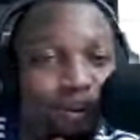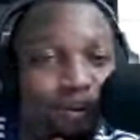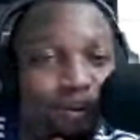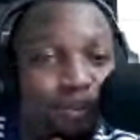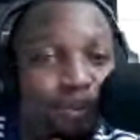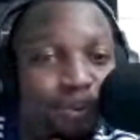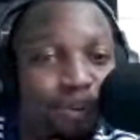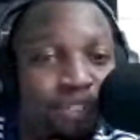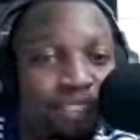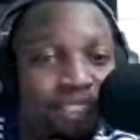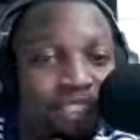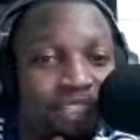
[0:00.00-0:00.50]

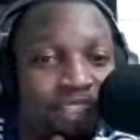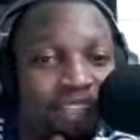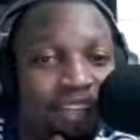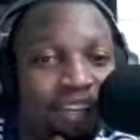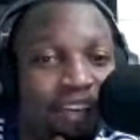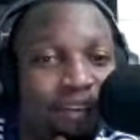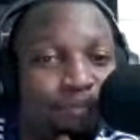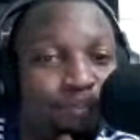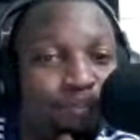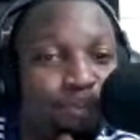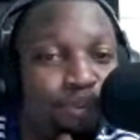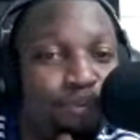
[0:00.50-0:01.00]
Somebody
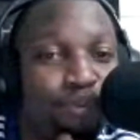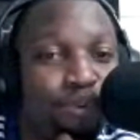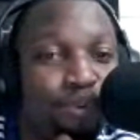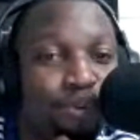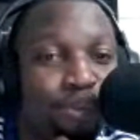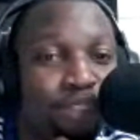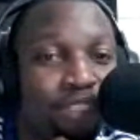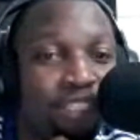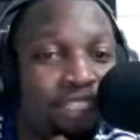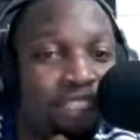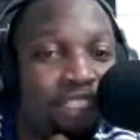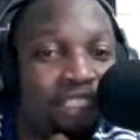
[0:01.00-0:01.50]
probably will say
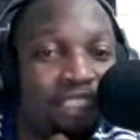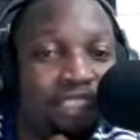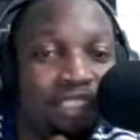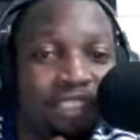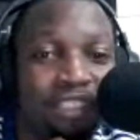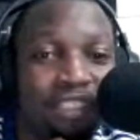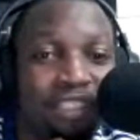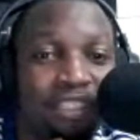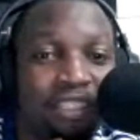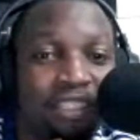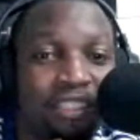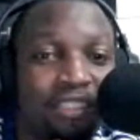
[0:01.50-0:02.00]
I'm
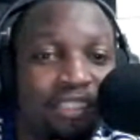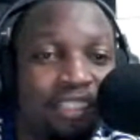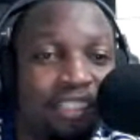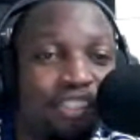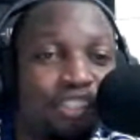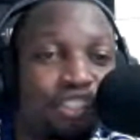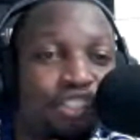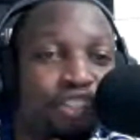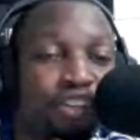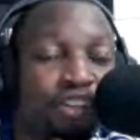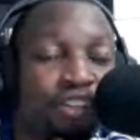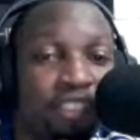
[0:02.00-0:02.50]
promoting
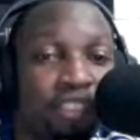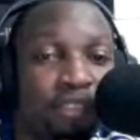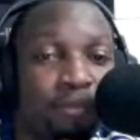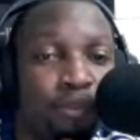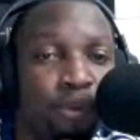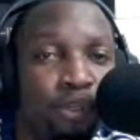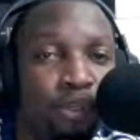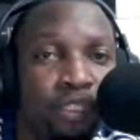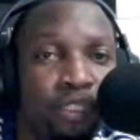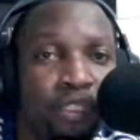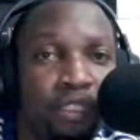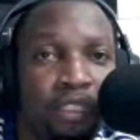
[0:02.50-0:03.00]
St.
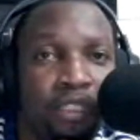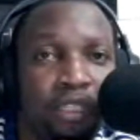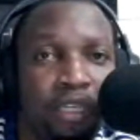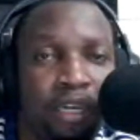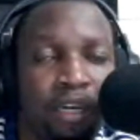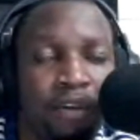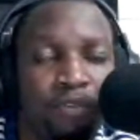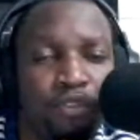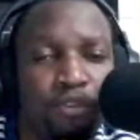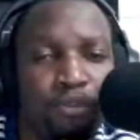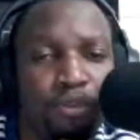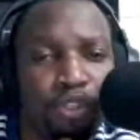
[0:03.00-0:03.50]
George's
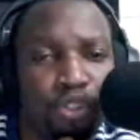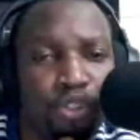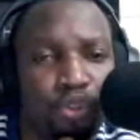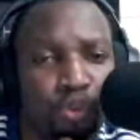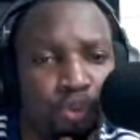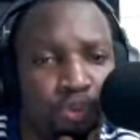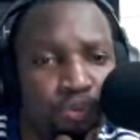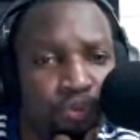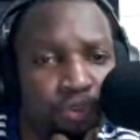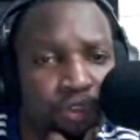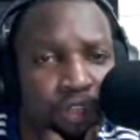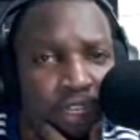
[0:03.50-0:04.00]
team, but
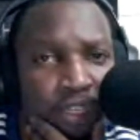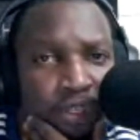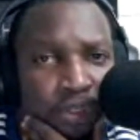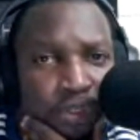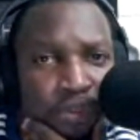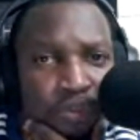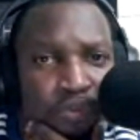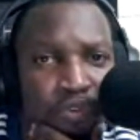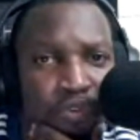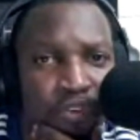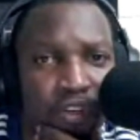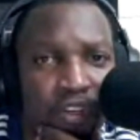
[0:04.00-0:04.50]
I have to be
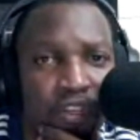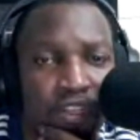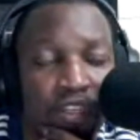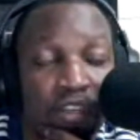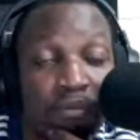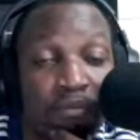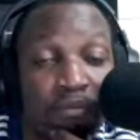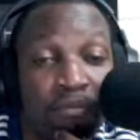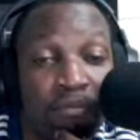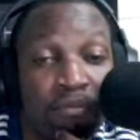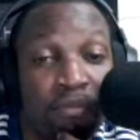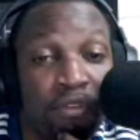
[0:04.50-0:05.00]
truthful. I
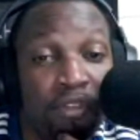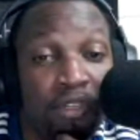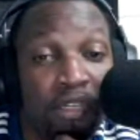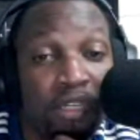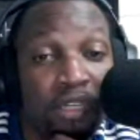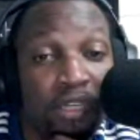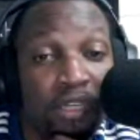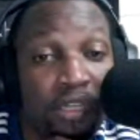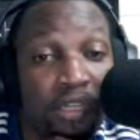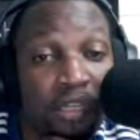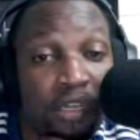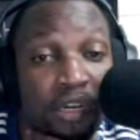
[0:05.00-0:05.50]
used to follow
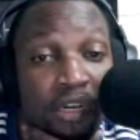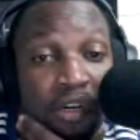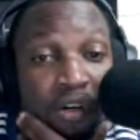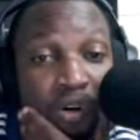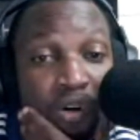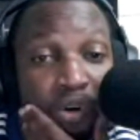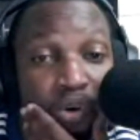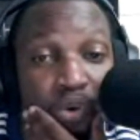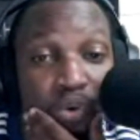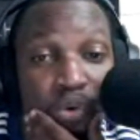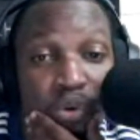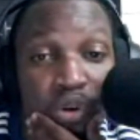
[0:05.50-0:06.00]
them
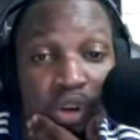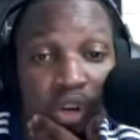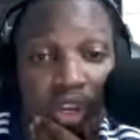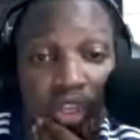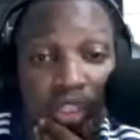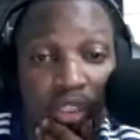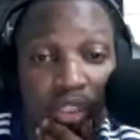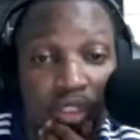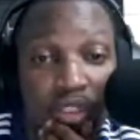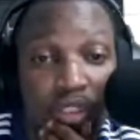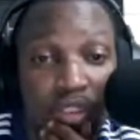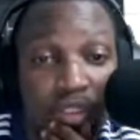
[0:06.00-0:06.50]
a
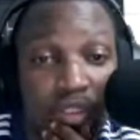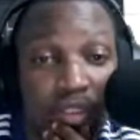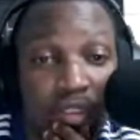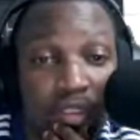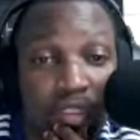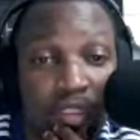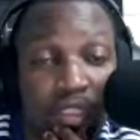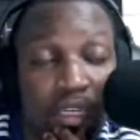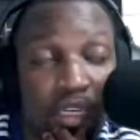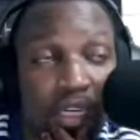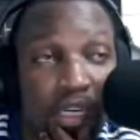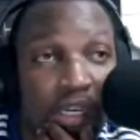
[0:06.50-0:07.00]
whole
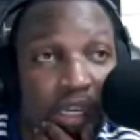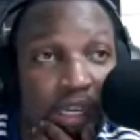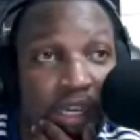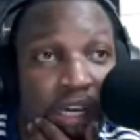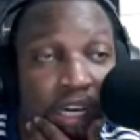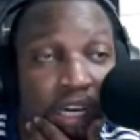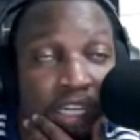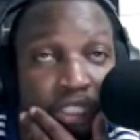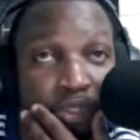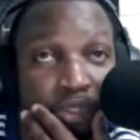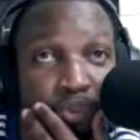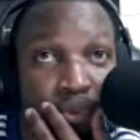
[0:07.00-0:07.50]
lot
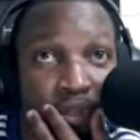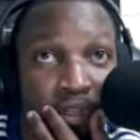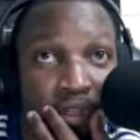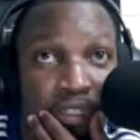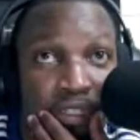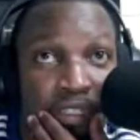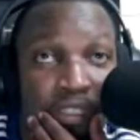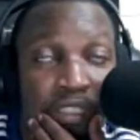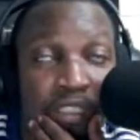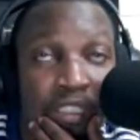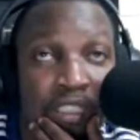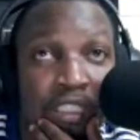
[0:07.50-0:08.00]

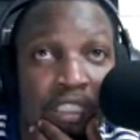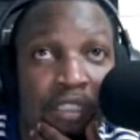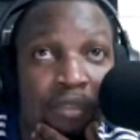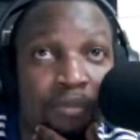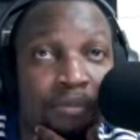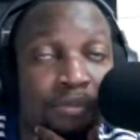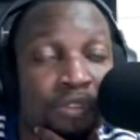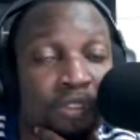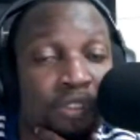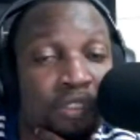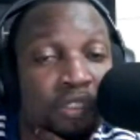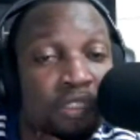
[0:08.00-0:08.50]
as one of the
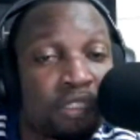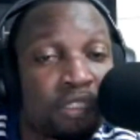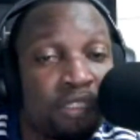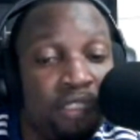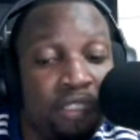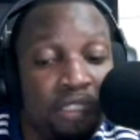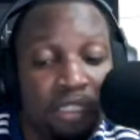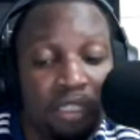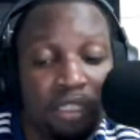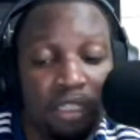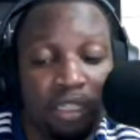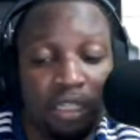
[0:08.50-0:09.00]
teams
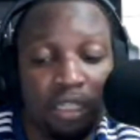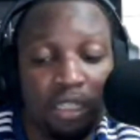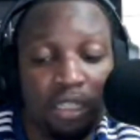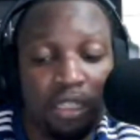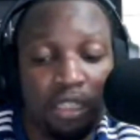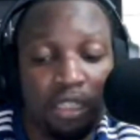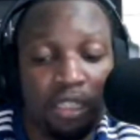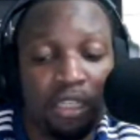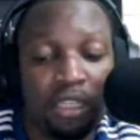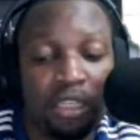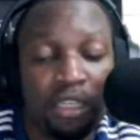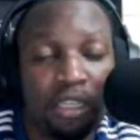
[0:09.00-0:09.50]

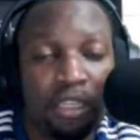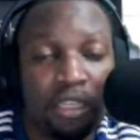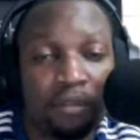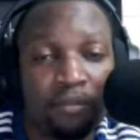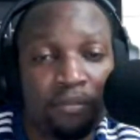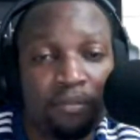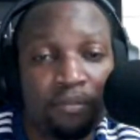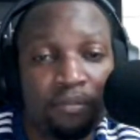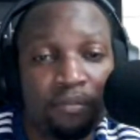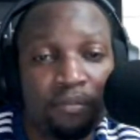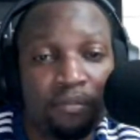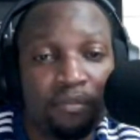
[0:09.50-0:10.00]
in
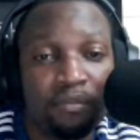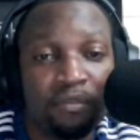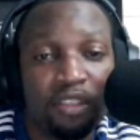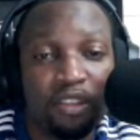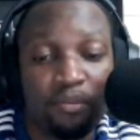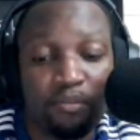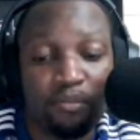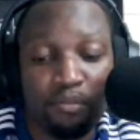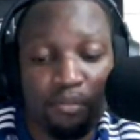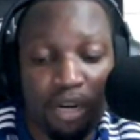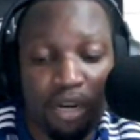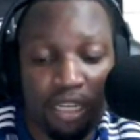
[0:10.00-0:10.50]
the
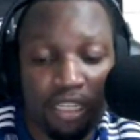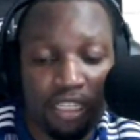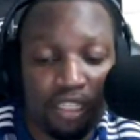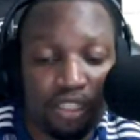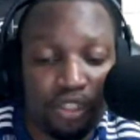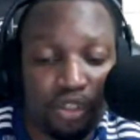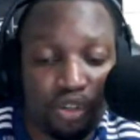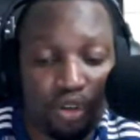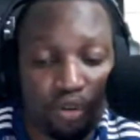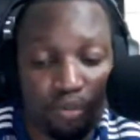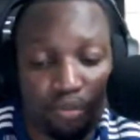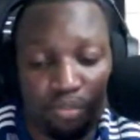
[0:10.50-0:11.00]

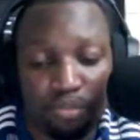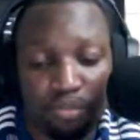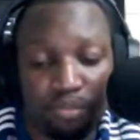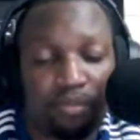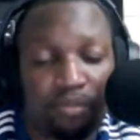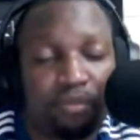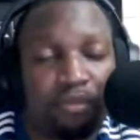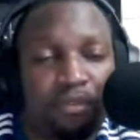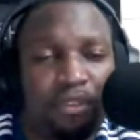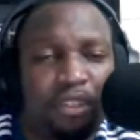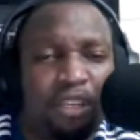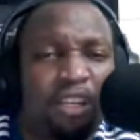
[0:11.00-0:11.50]
Manning Cup.
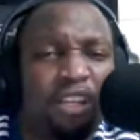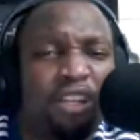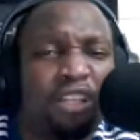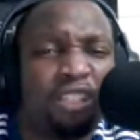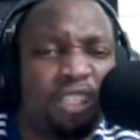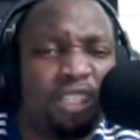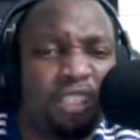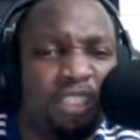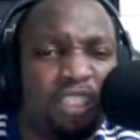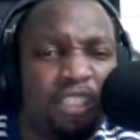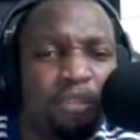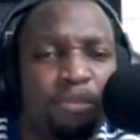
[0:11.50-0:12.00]
A
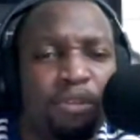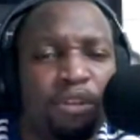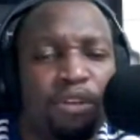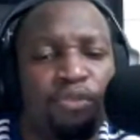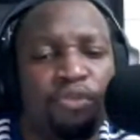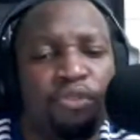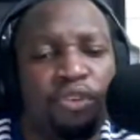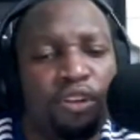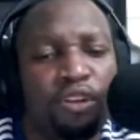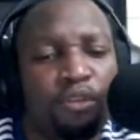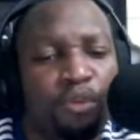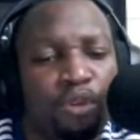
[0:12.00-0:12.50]
lot of teams I
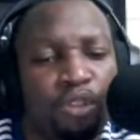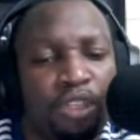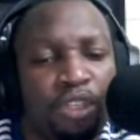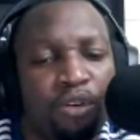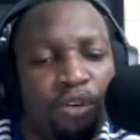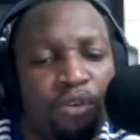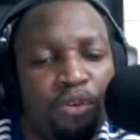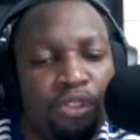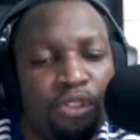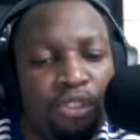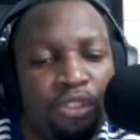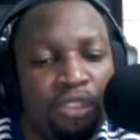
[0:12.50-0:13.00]
follow, but I
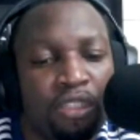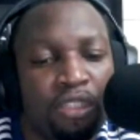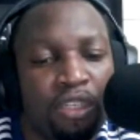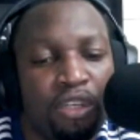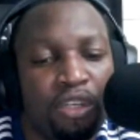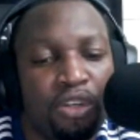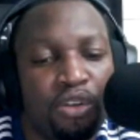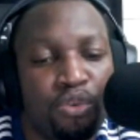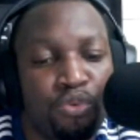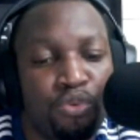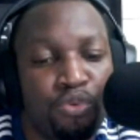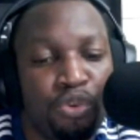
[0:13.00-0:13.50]
was
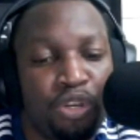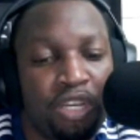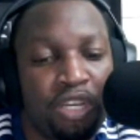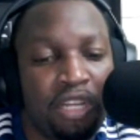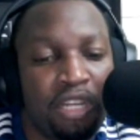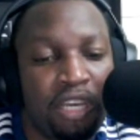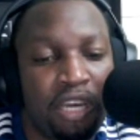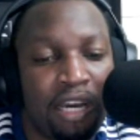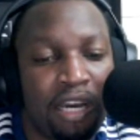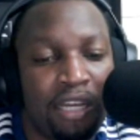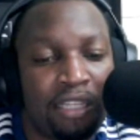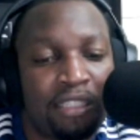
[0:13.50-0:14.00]

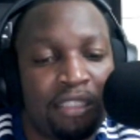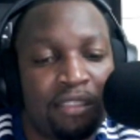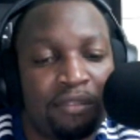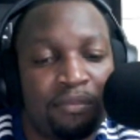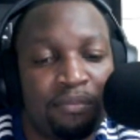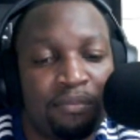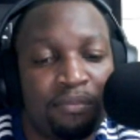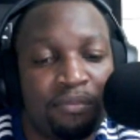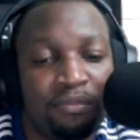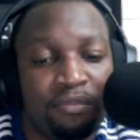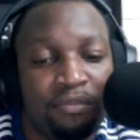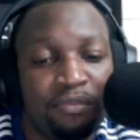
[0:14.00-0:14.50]
really at
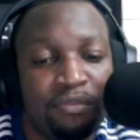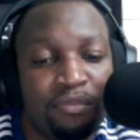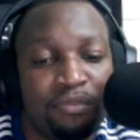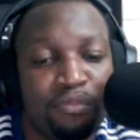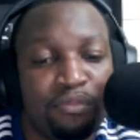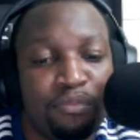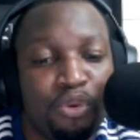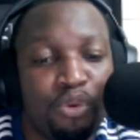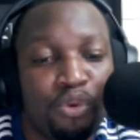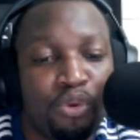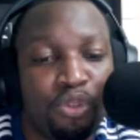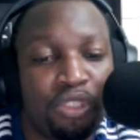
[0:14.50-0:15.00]

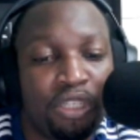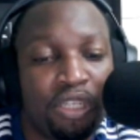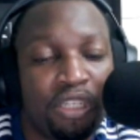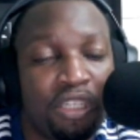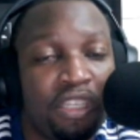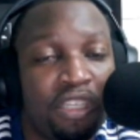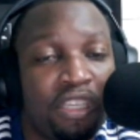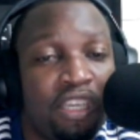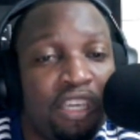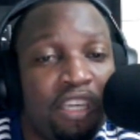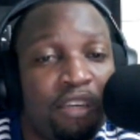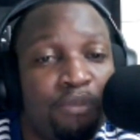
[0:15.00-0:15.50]
most of the
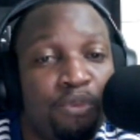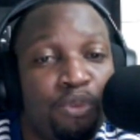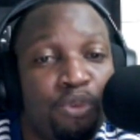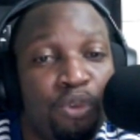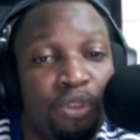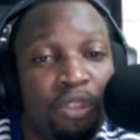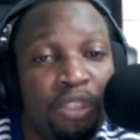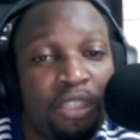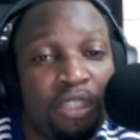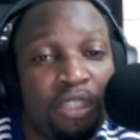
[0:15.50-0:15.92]
games with